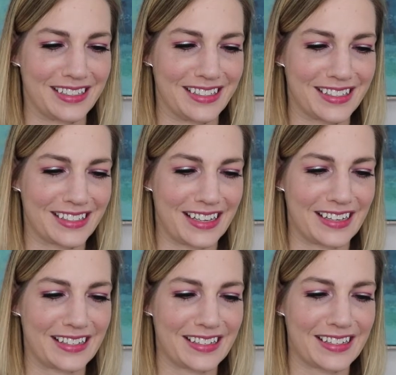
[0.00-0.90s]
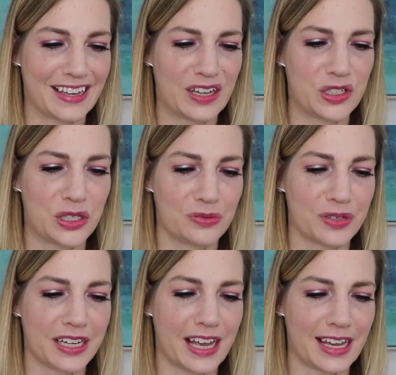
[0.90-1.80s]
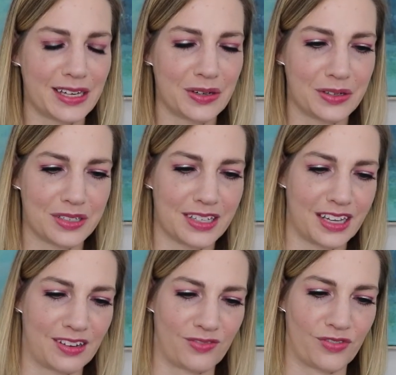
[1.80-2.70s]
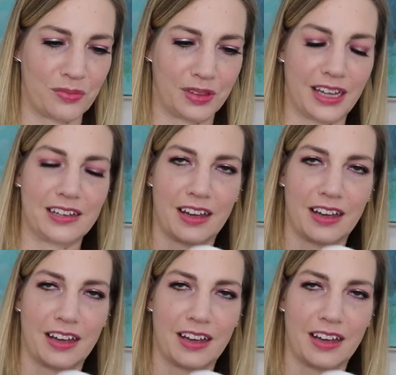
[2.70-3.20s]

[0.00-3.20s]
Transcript: and it says, to regain her skin from late